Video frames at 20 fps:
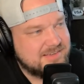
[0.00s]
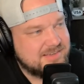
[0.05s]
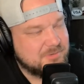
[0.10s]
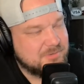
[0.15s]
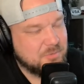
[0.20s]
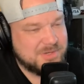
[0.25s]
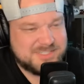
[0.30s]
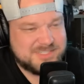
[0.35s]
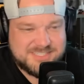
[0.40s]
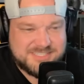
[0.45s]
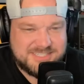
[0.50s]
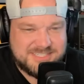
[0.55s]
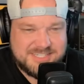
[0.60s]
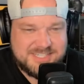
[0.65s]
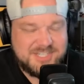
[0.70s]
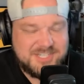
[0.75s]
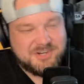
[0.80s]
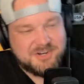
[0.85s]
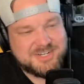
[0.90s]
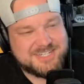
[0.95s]
What's
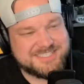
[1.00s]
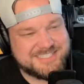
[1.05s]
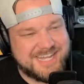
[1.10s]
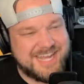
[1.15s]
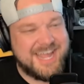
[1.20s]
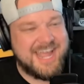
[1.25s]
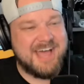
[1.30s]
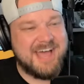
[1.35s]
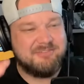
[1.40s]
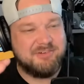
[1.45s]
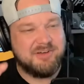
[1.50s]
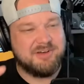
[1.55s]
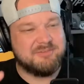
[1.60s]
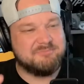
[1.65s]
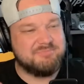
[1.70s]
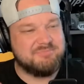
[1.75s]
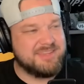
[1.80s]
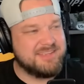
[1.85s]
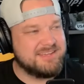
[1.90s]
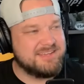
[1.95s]
the, you know, cuz I have
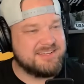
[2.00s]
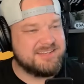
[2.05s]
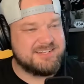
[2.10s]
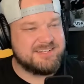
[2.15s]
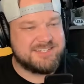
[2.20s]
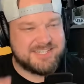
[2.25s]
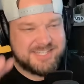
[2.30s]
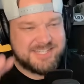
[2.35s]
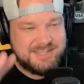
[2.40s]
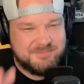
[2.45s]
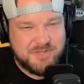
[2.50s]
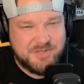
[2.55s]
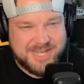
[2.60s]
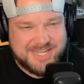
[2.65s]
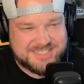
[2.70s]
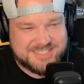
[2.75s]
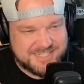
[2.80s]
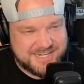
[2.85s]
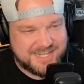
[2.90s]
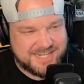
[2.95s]
a eh, to give you
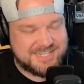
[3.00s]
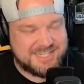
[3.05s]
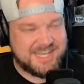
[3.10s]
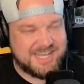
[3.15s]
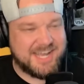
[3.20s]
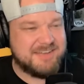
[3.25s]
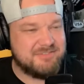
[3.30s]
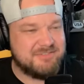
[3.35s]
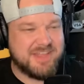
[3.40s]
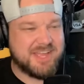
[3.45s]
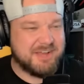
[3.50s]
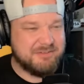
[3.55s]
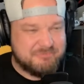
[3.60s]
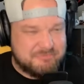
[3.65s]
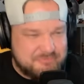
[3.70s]
guys an idea, I have like a